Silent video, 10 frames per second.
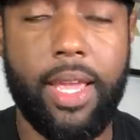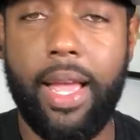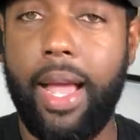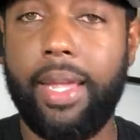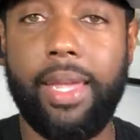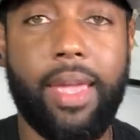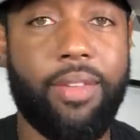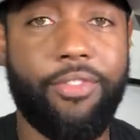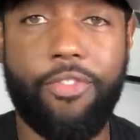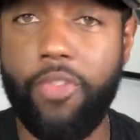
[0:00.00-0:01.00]
I
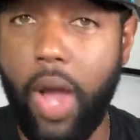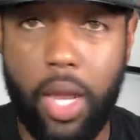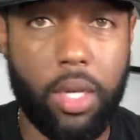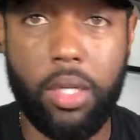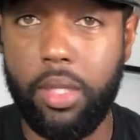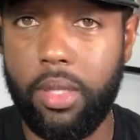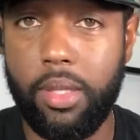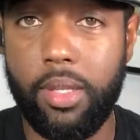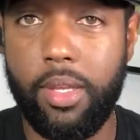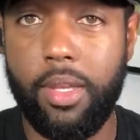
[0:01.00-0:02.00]
can't follow
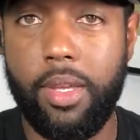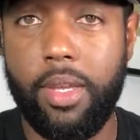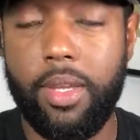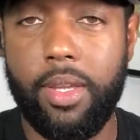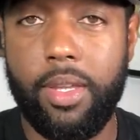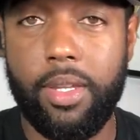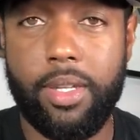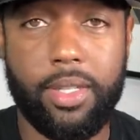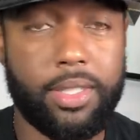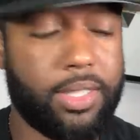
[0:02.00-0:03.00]

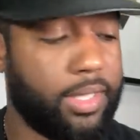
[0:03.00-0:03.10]
because